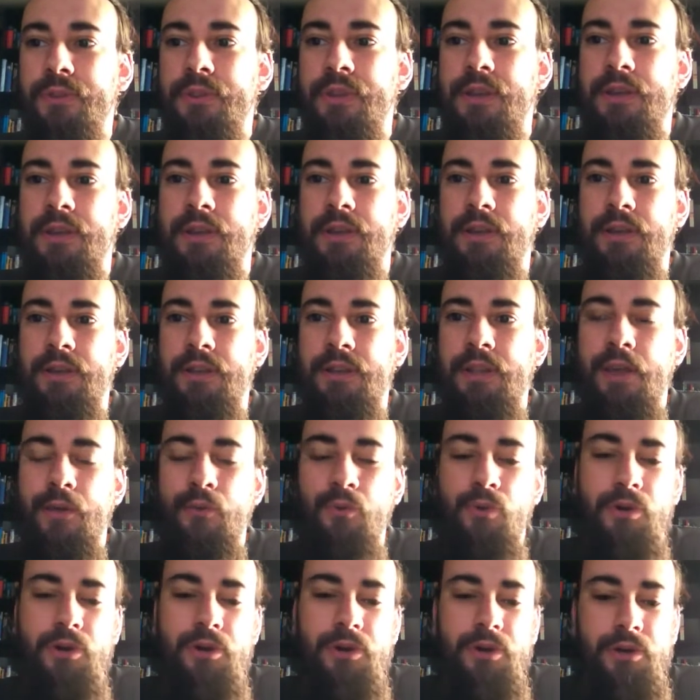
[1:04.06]
the, they
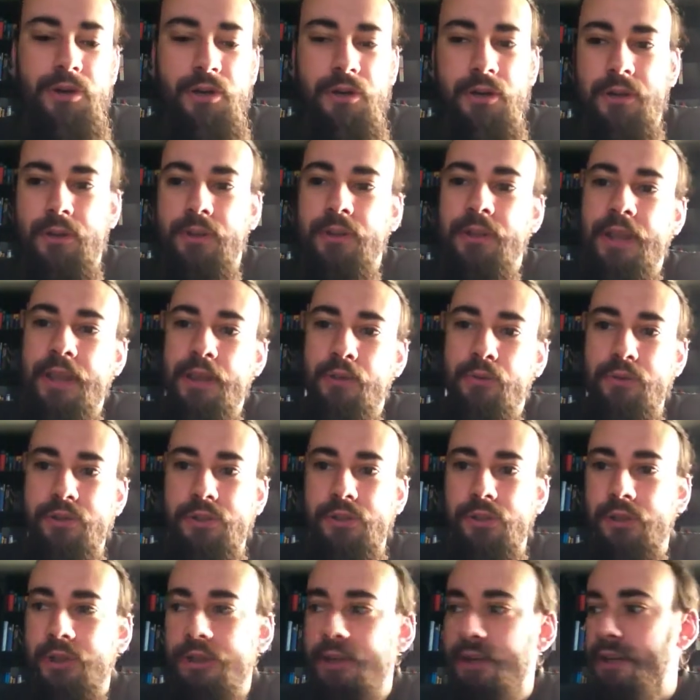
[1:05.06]
were language
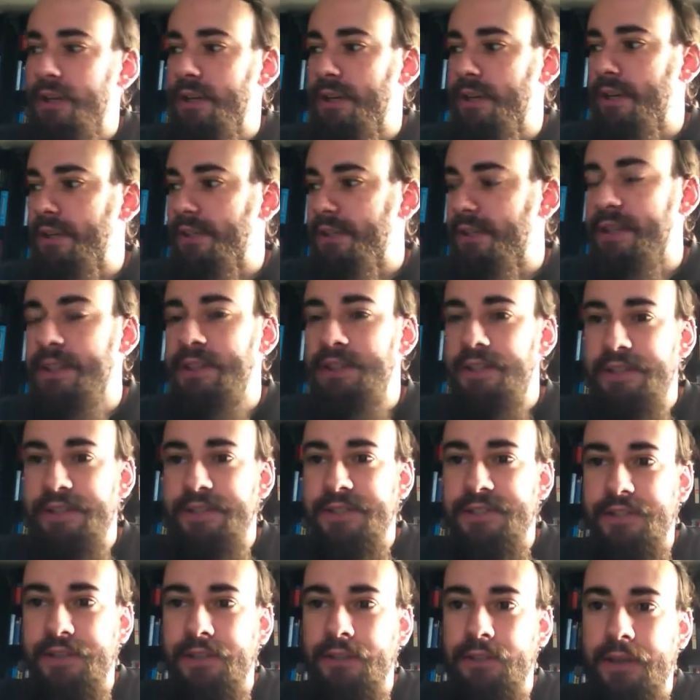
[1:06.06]
learners, and they
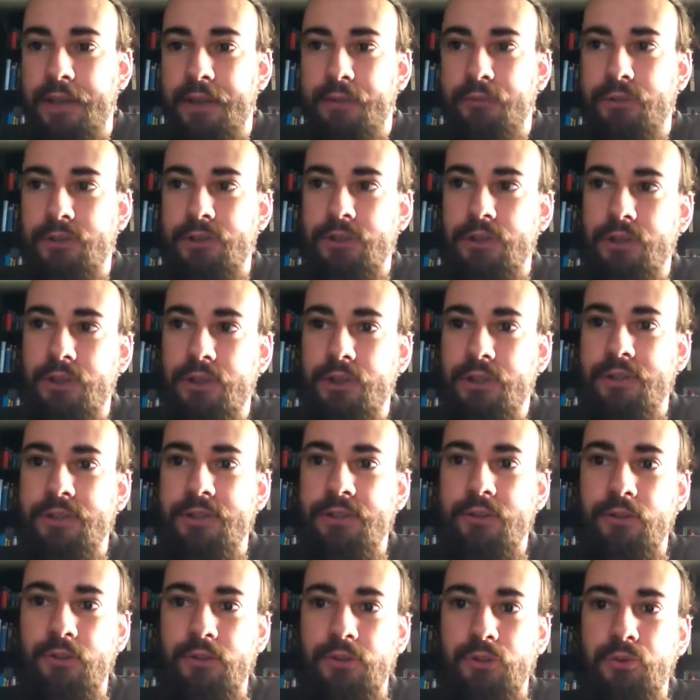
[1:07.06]
still language learners
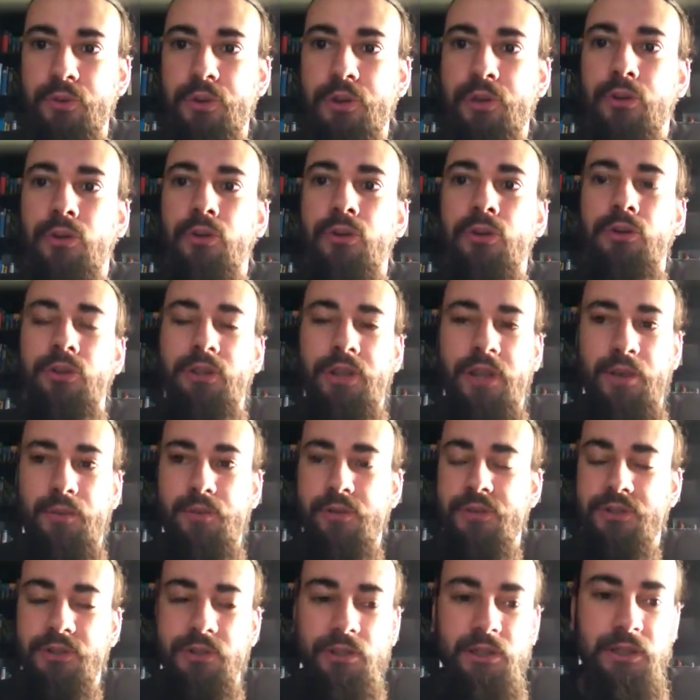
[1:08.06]
because we're all
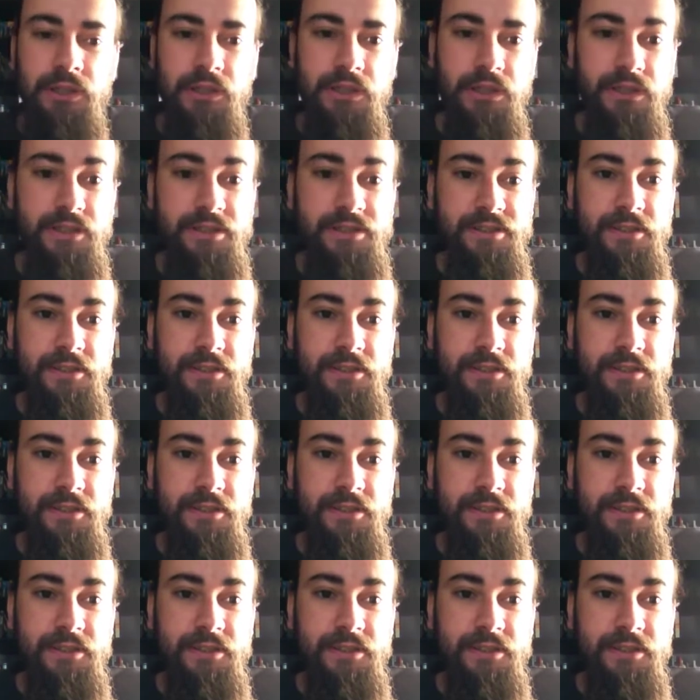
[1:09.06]
language learners.